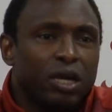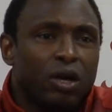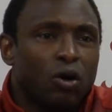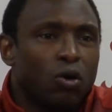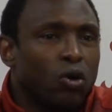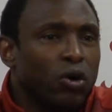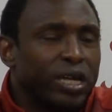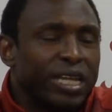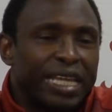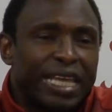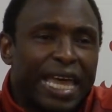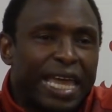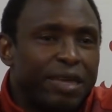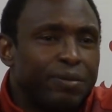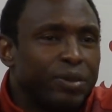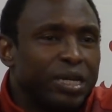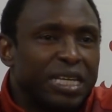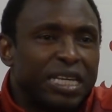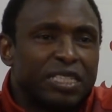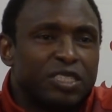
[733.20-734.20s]
or the
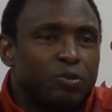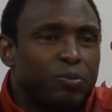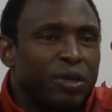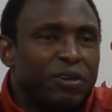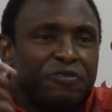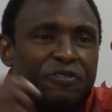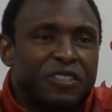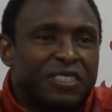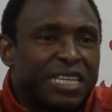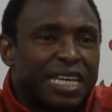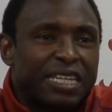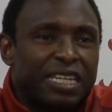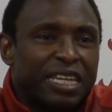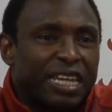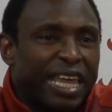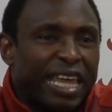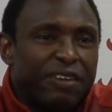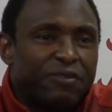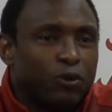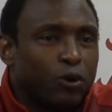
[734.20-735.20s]
game against Memphis at the
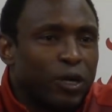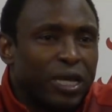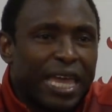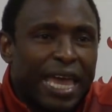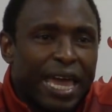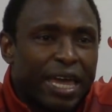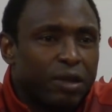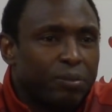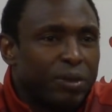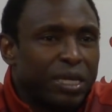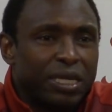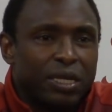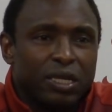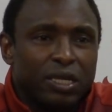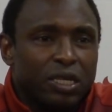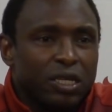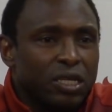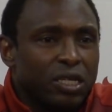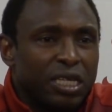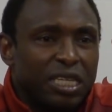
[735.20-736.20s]
Naval Academy.
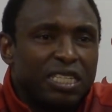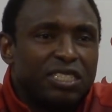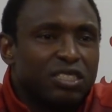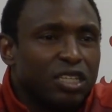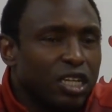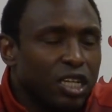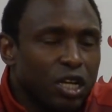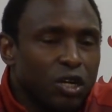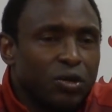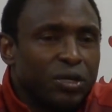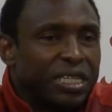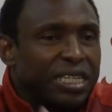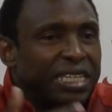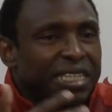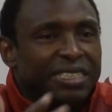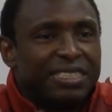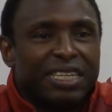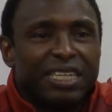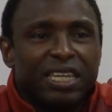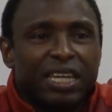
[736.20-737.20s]
He's alert.
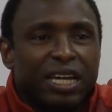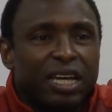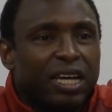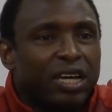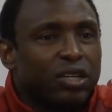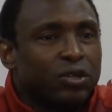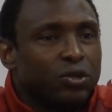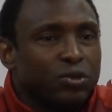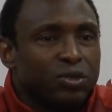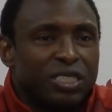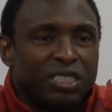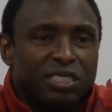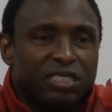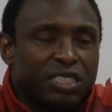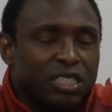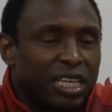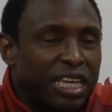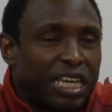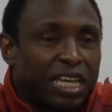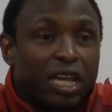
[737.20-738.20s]
He's in the huddles.
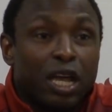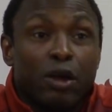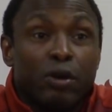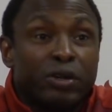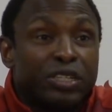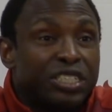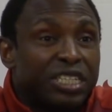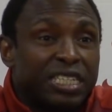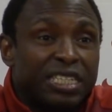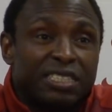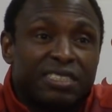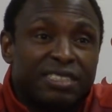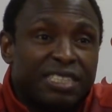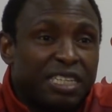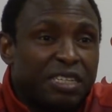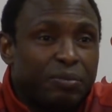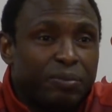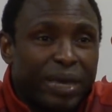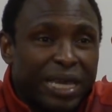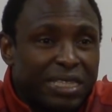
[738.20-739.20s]
He's encouraging his
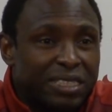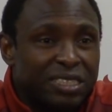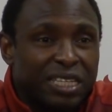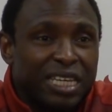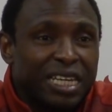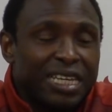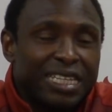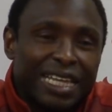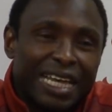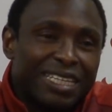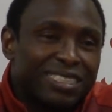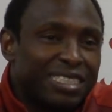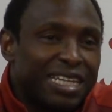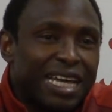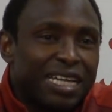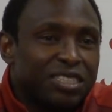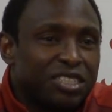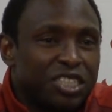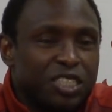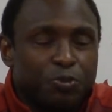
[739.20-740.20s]
teammates. That's
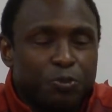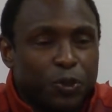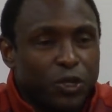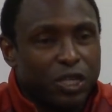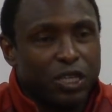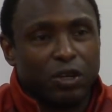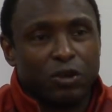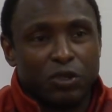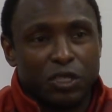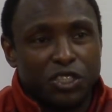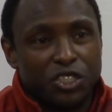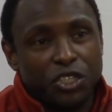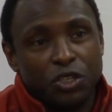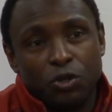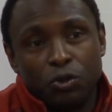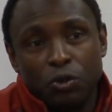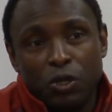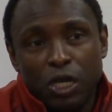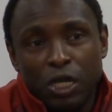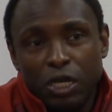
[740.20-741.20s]
not just putting on the
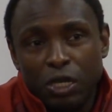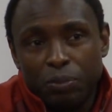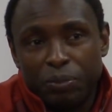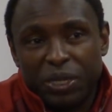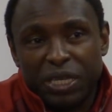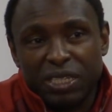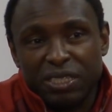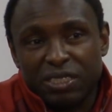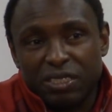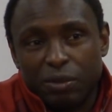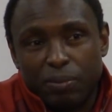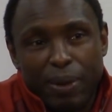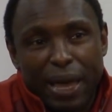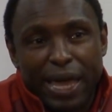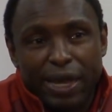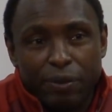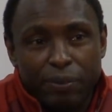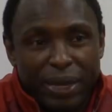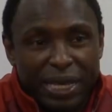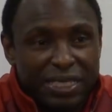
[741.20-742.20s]
show because
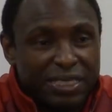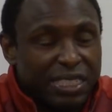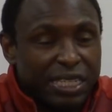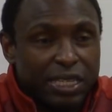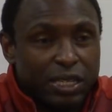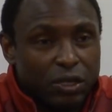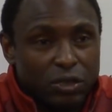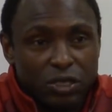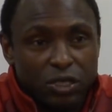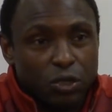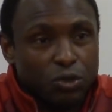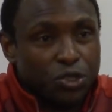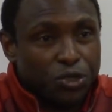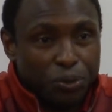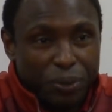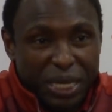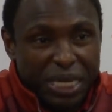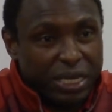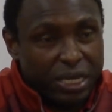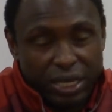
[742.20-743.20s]
somebody may see it on
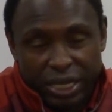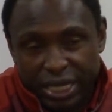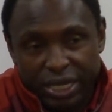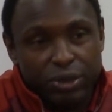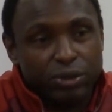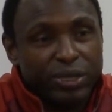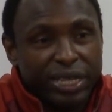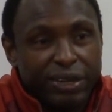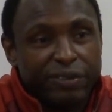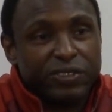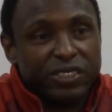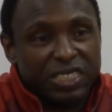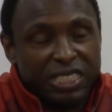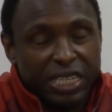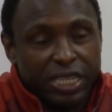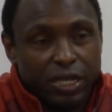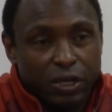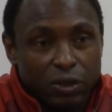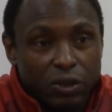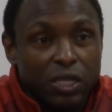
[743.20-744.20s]
social media. He'll never
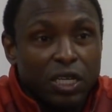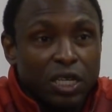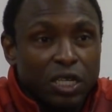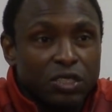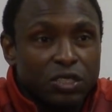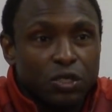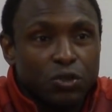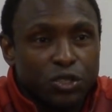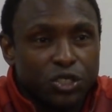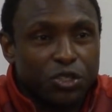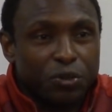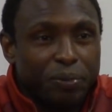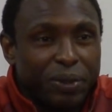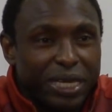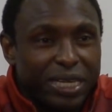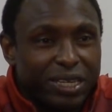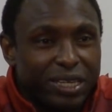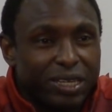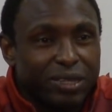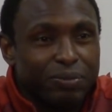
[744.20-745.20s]
see it on social
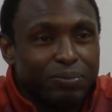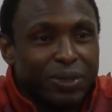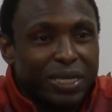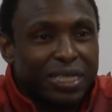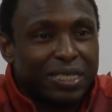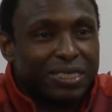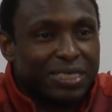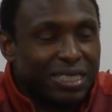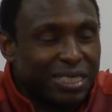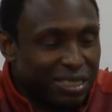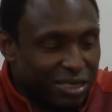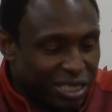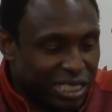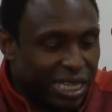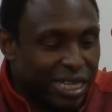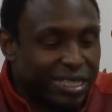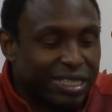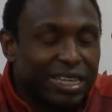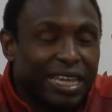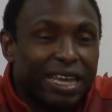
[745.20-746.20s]
media because he has
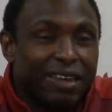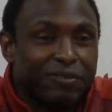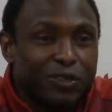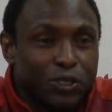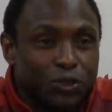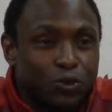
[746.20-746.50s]
yet to have a